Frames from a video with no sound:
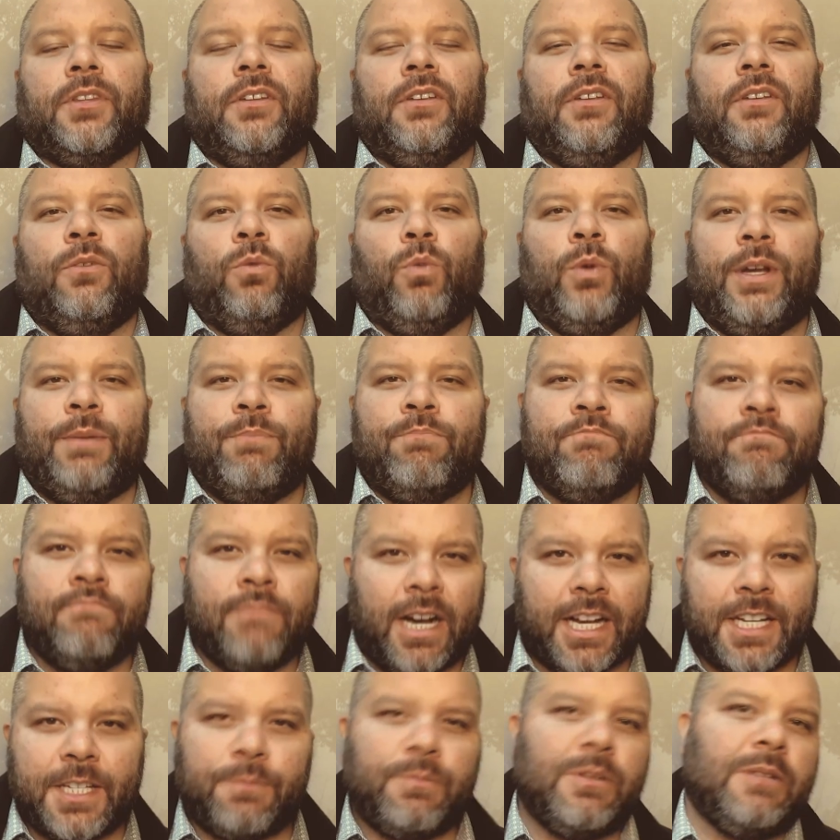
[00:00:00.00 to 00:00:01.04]
We
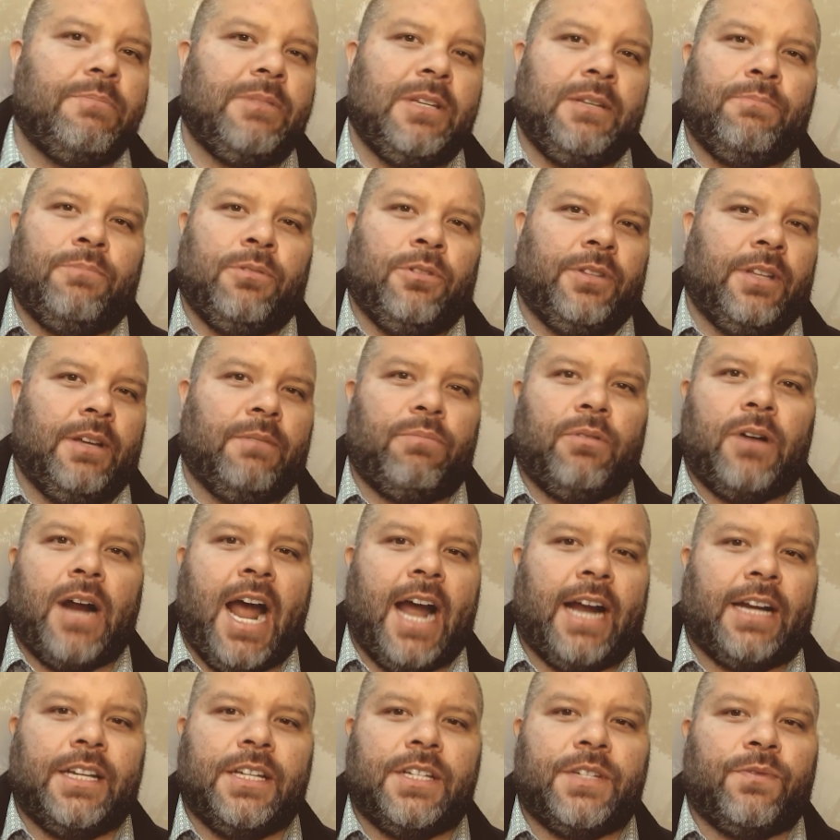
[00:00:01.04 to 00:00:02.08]
must be people that
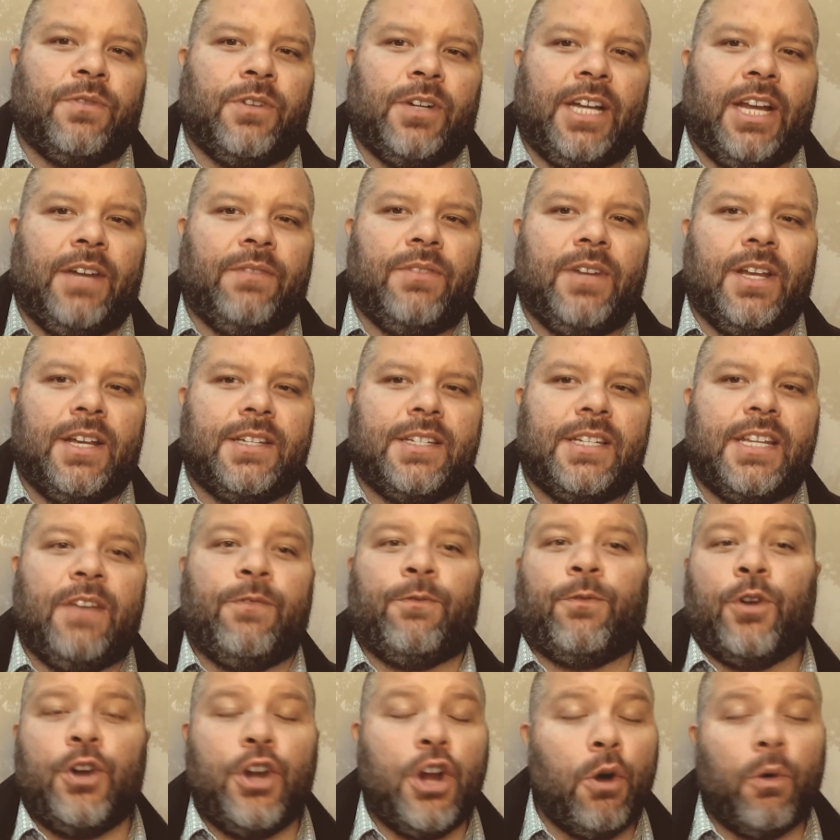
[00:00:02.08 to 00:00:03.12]
practice forgiveness, if
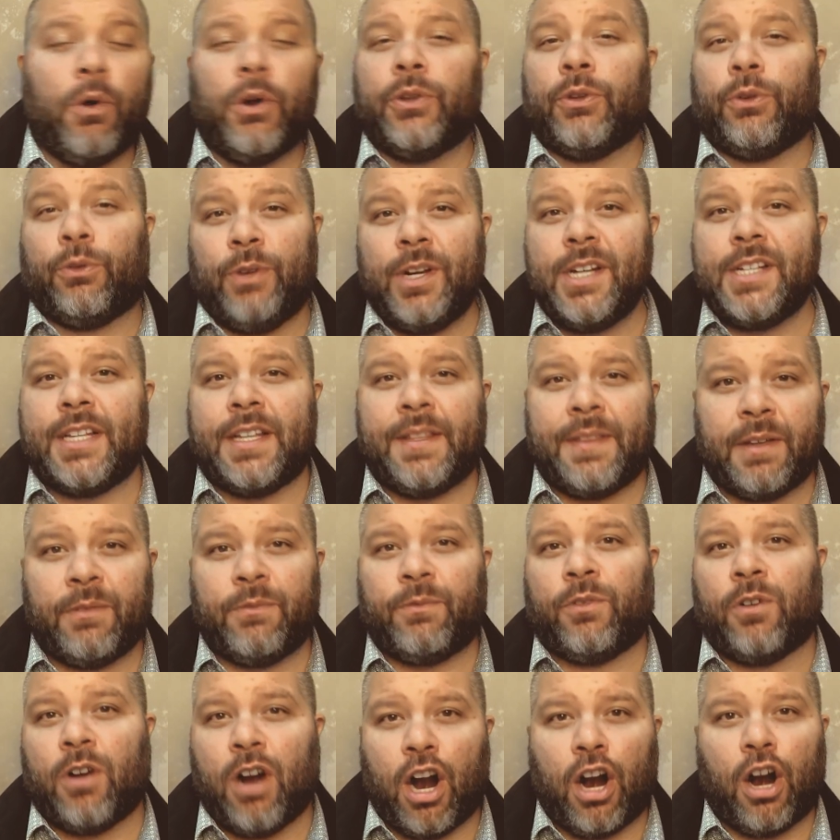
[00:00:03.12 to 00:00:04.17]
for no other reason than
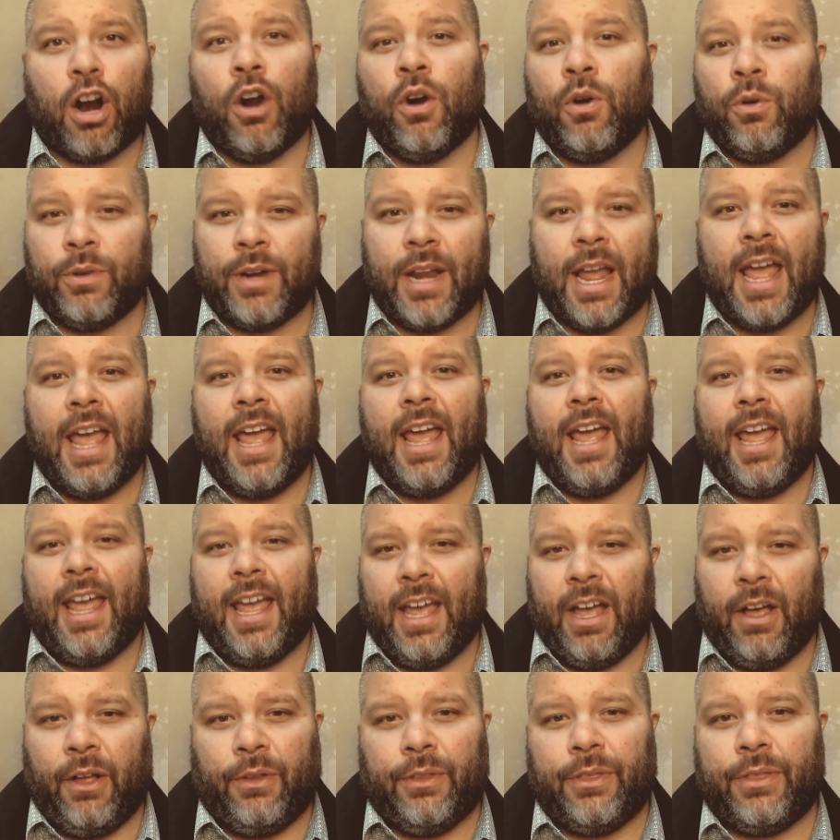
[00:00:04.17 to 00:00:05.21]
for our own
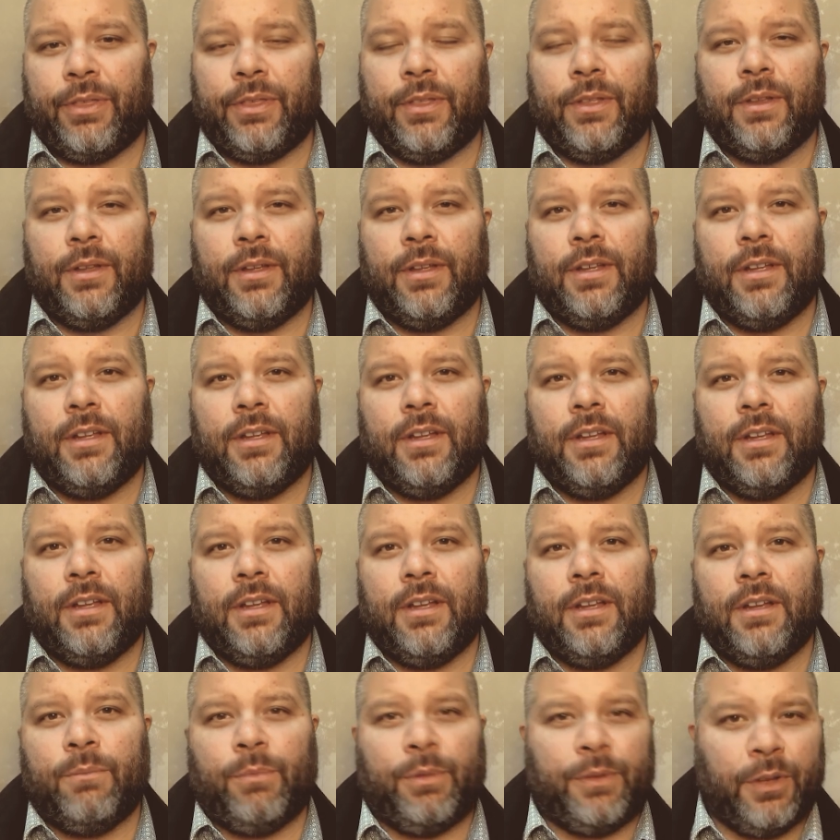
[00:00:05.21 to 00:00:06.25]
health.
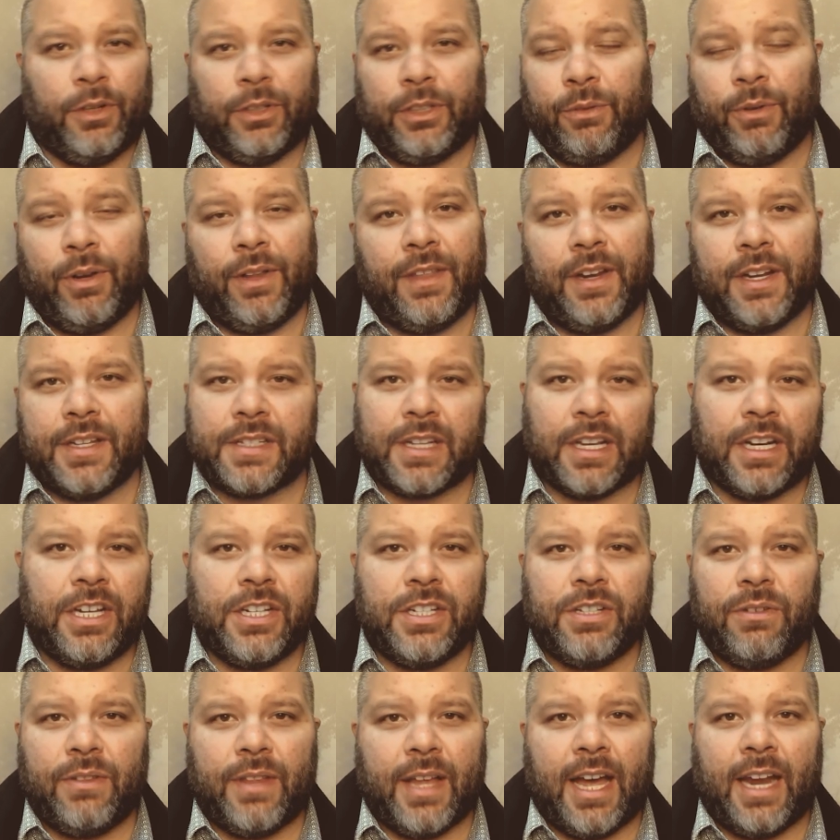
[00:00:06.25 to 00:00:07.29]
But the only way that it's going
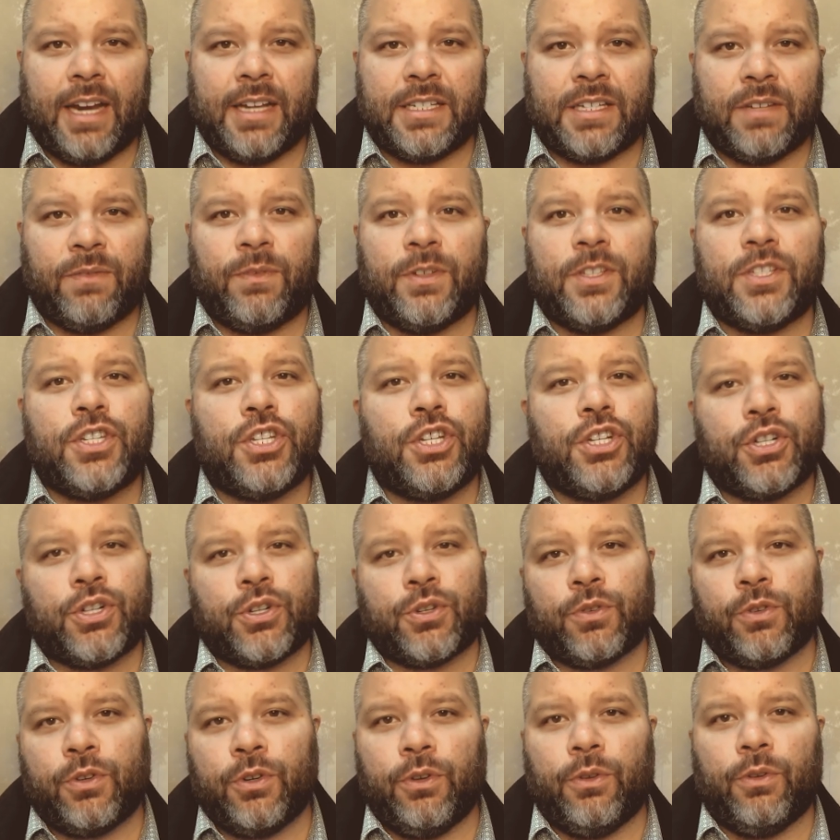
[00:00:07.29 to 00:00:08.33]
to do that is if it's
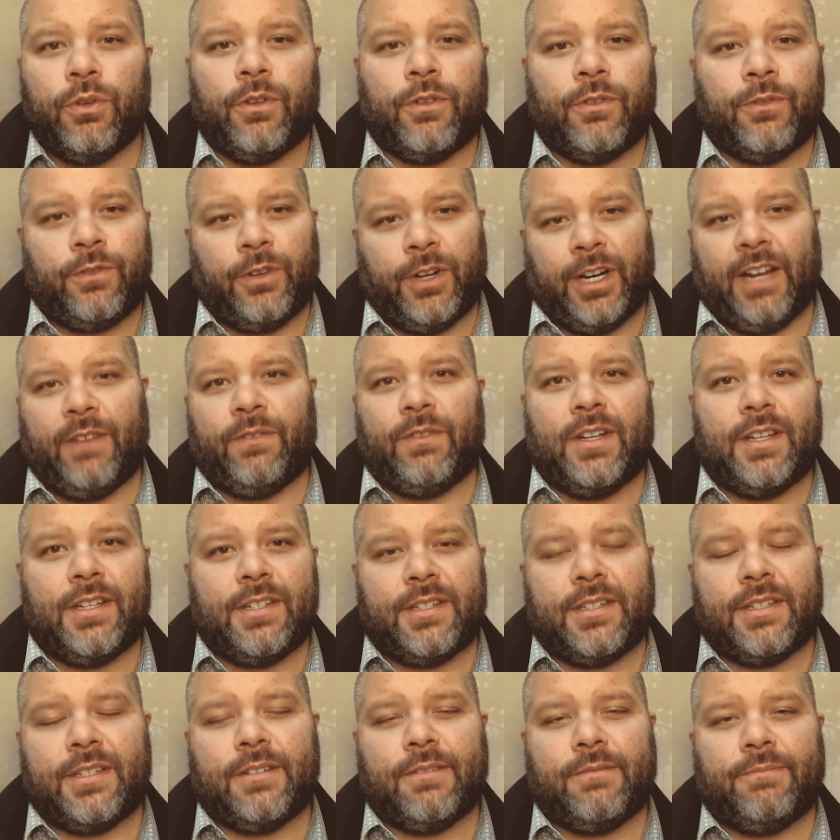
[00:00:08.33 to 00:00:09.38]
true forgiveness.